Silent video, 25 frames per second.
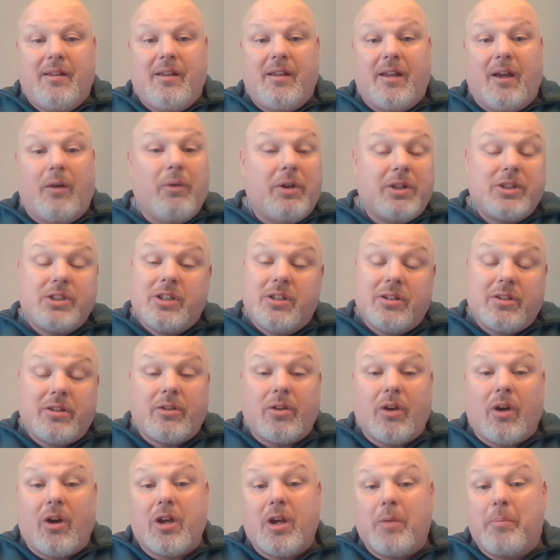I want you to
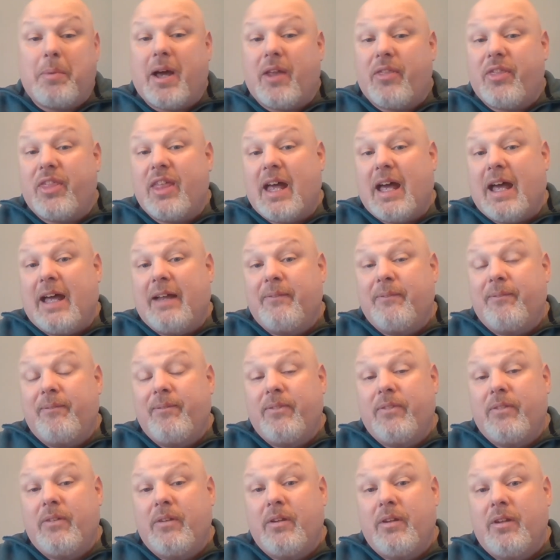talk about that.
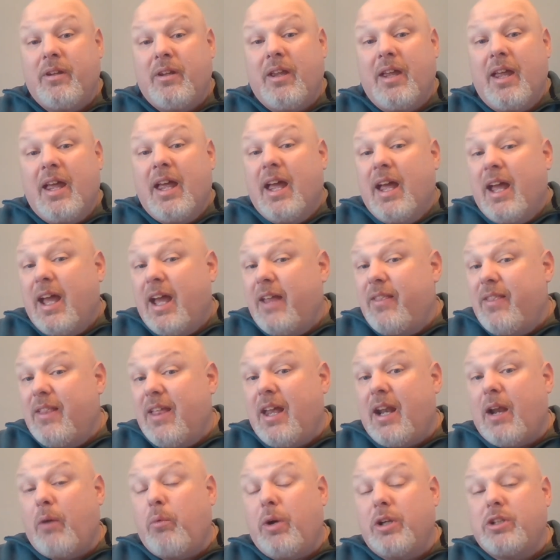And
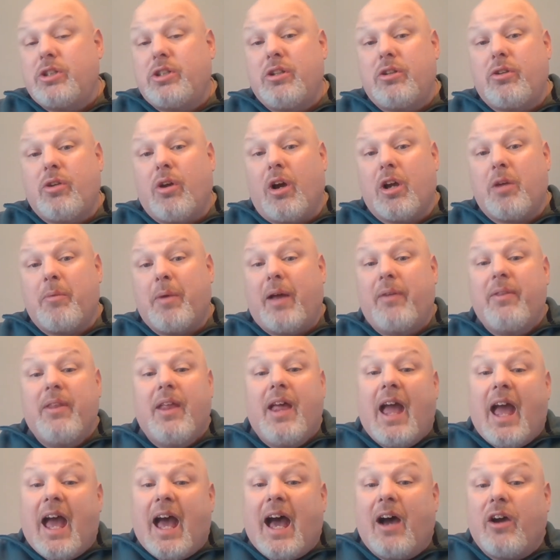then I want you to talk about
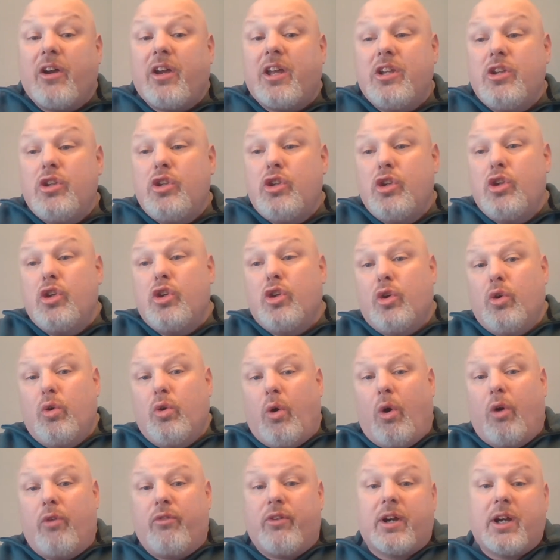how can you
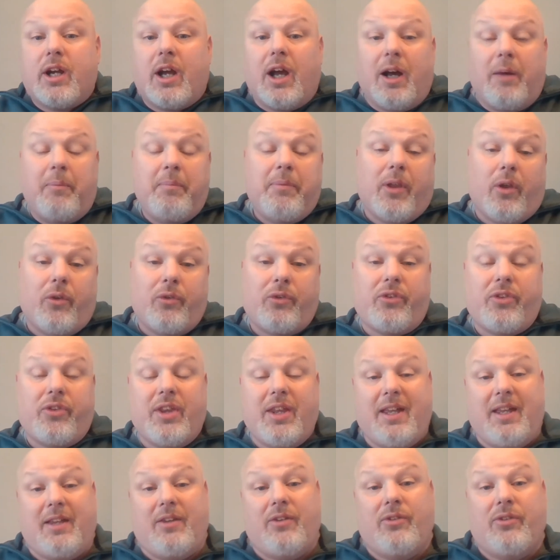overcome those
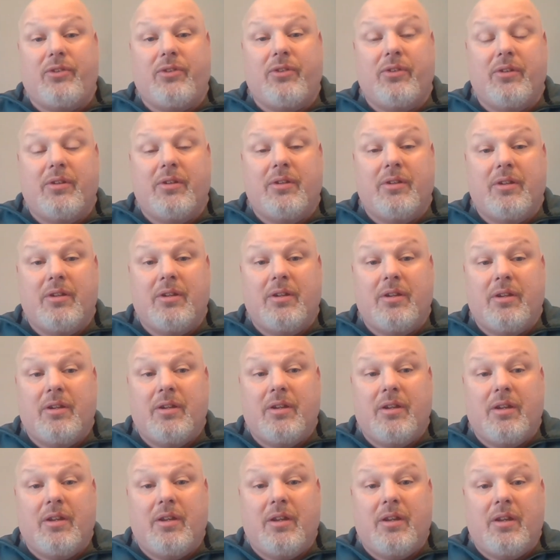things?
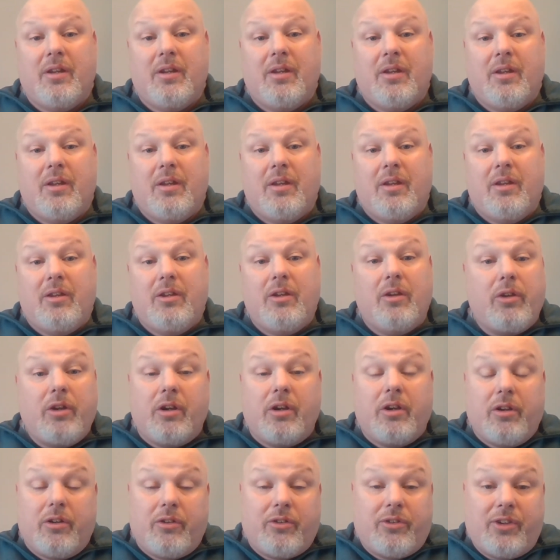You know,
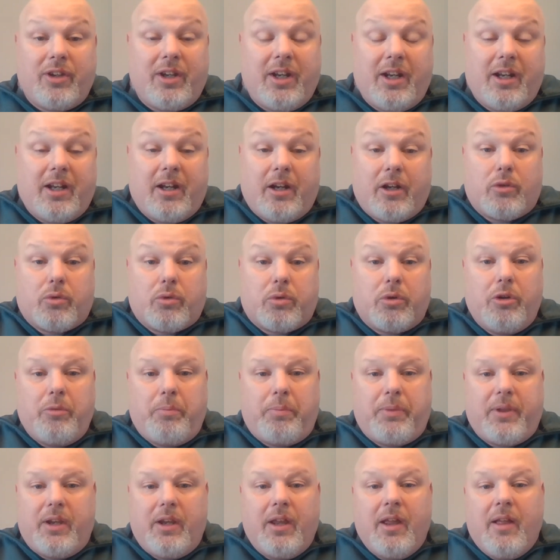you're sitting in a
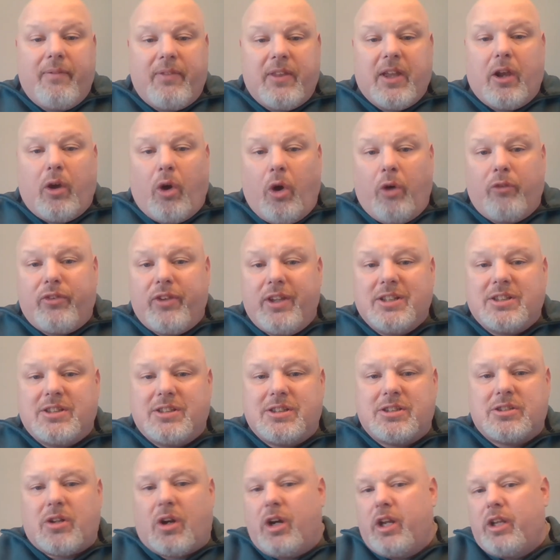group that hopefully is
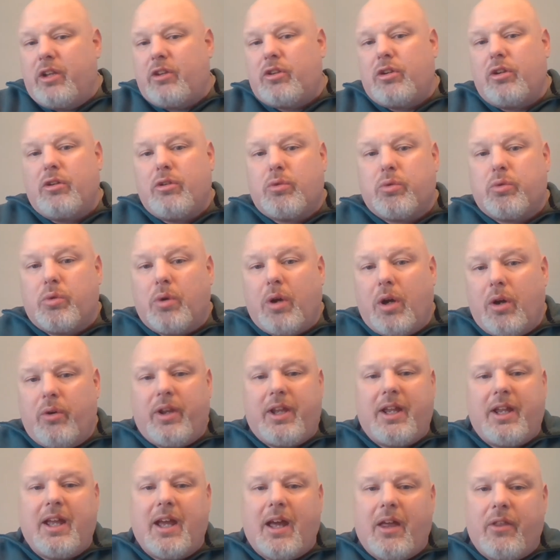starting to grow
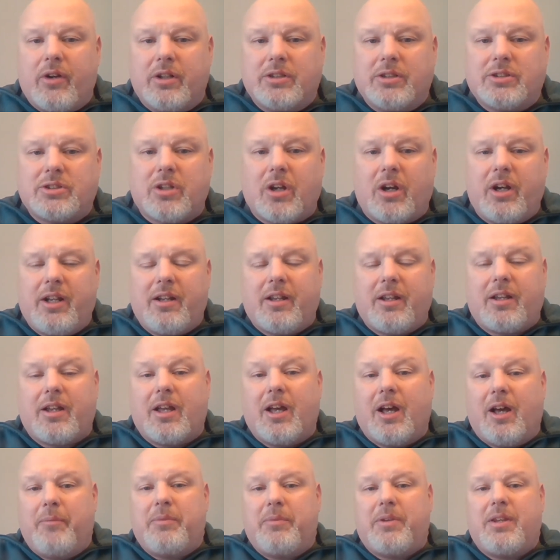together and starting to
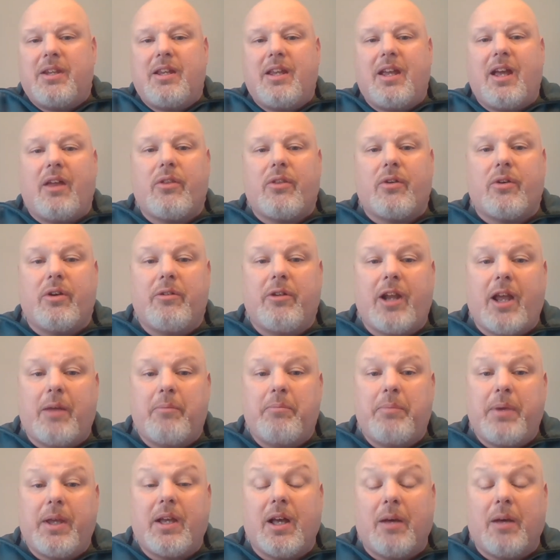come together and
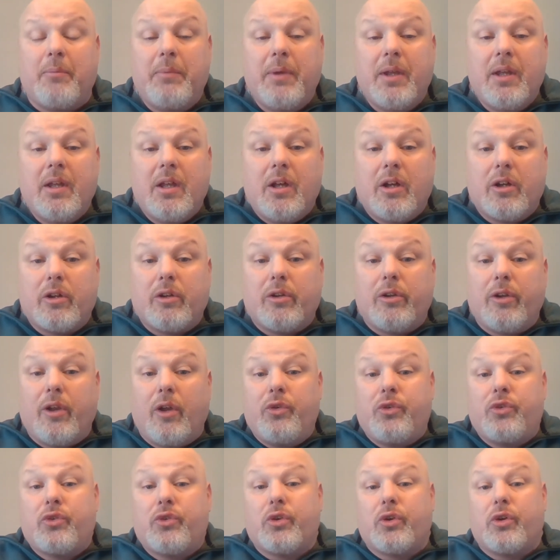become
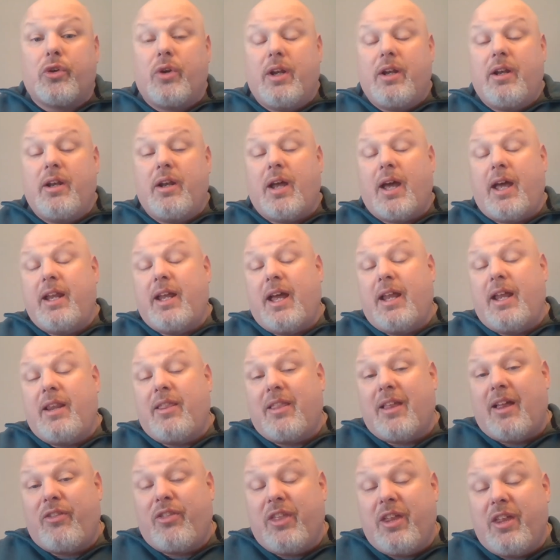closer, and I
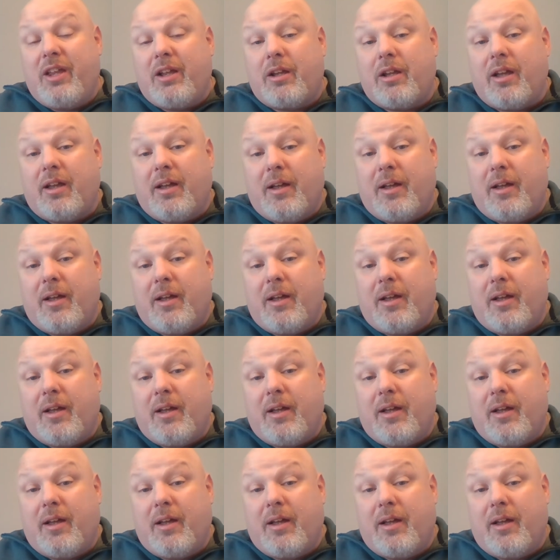think